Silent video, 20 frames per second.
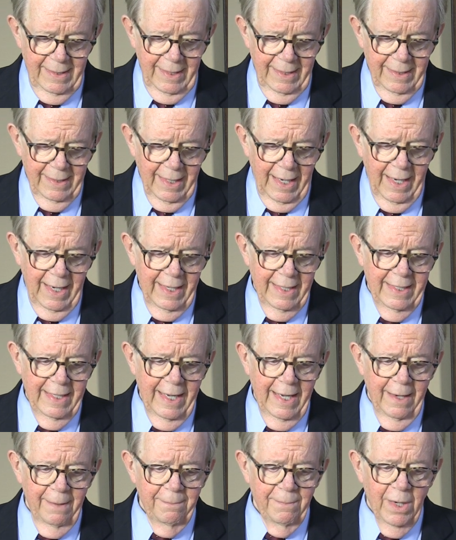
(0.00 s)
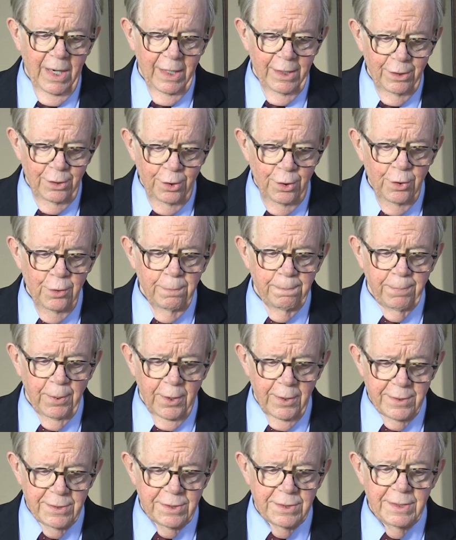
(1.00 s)
and I am a new
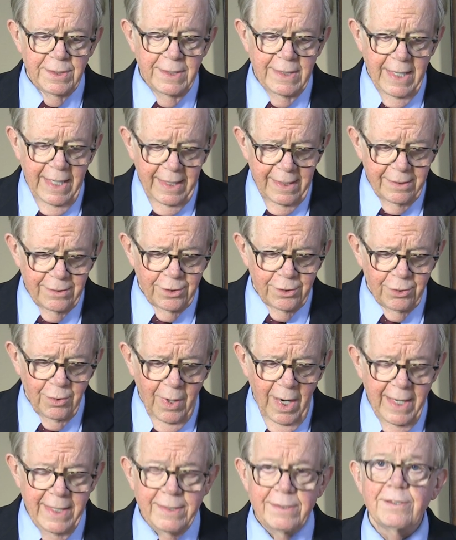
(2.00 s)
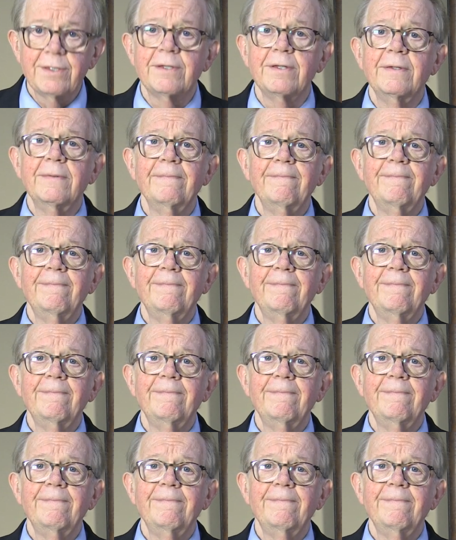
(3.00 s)
person in Christ.